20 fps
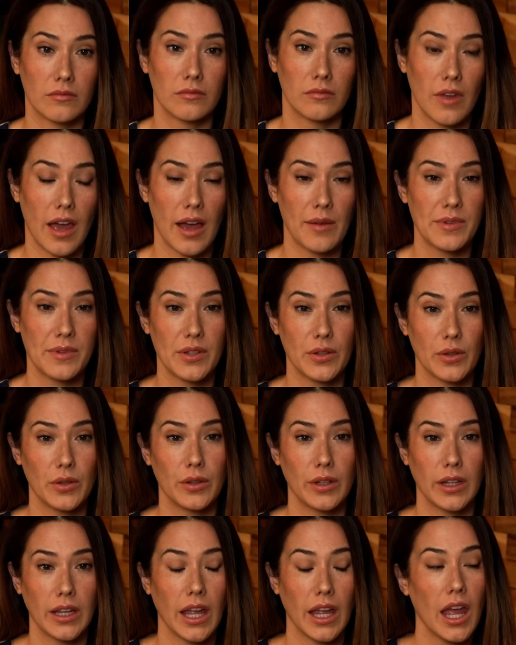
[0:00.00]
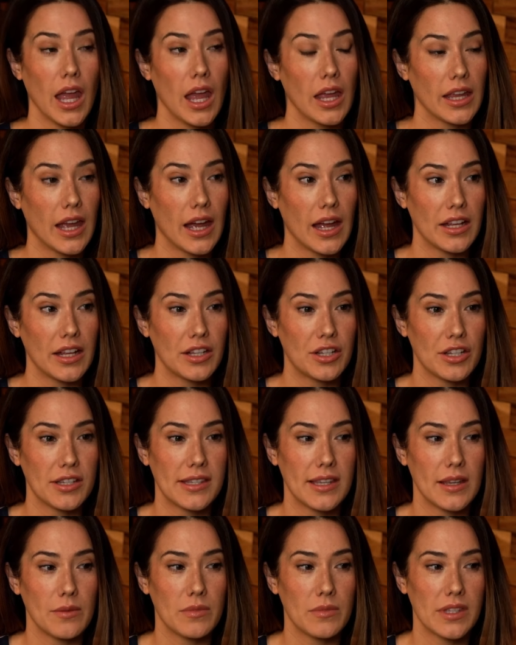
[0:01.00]
Mm-hmm, absolutely. Yeah, it
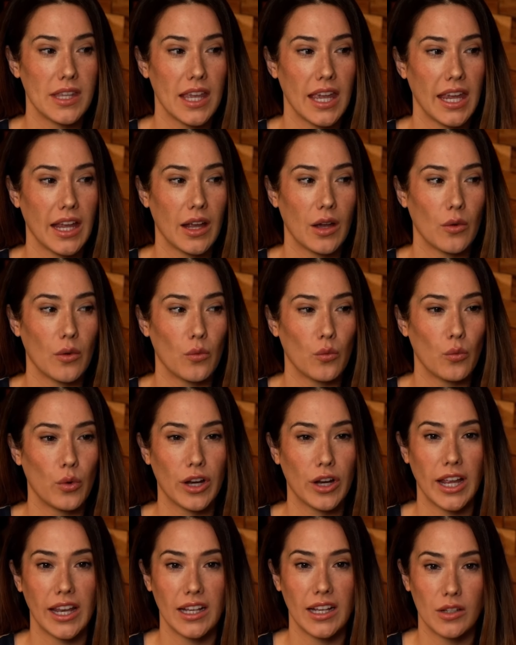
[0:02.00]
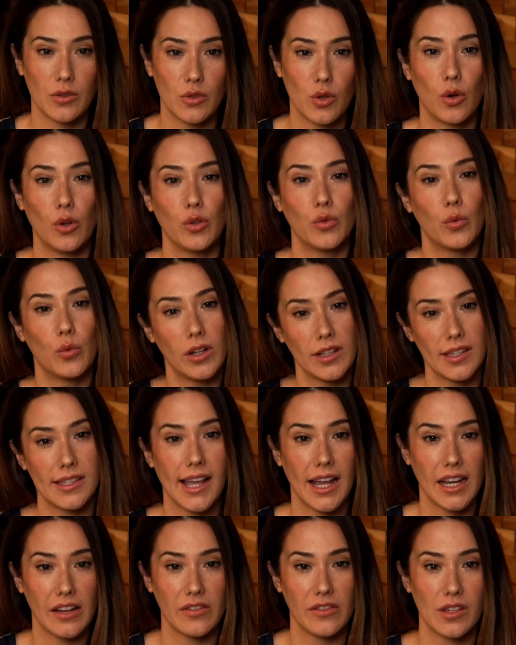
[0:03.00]
just seems like we're getting told one
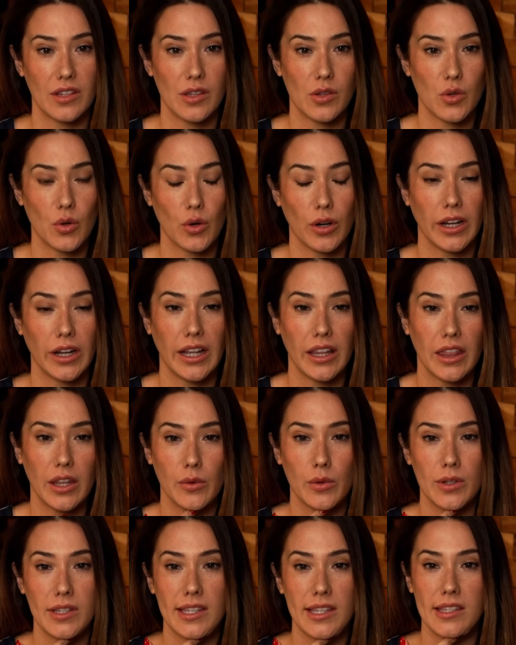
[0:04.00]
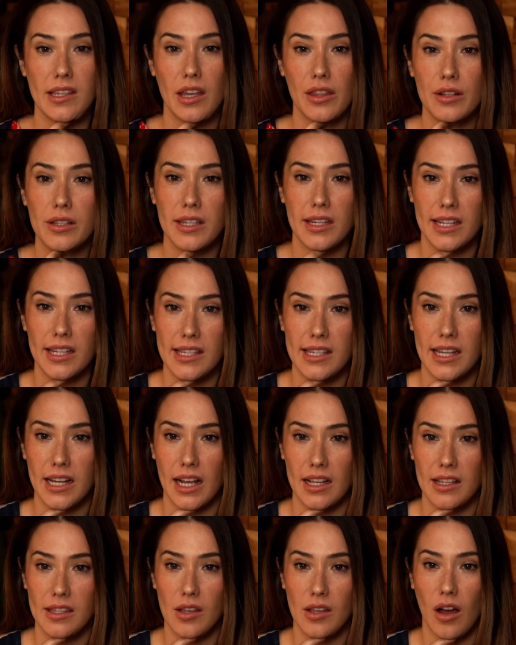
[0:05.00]
side of the story. There was this other
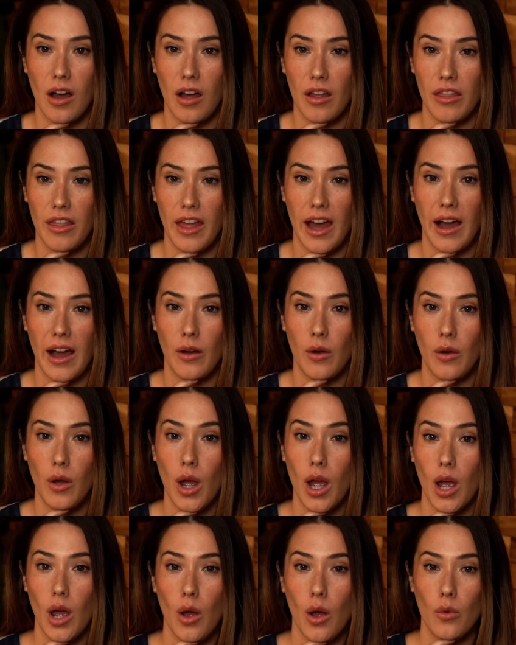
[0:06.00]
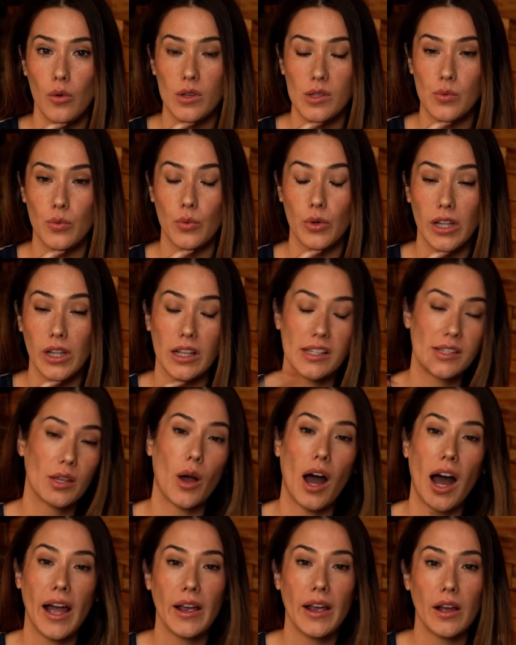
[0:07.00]
statistic I saw that was real.
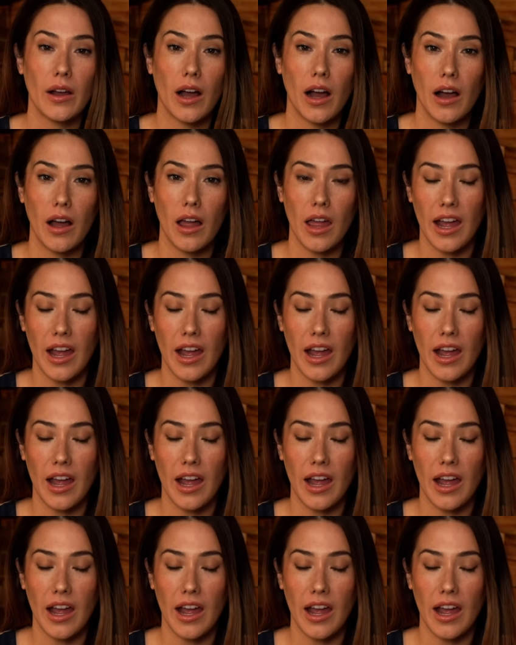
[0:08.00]
So I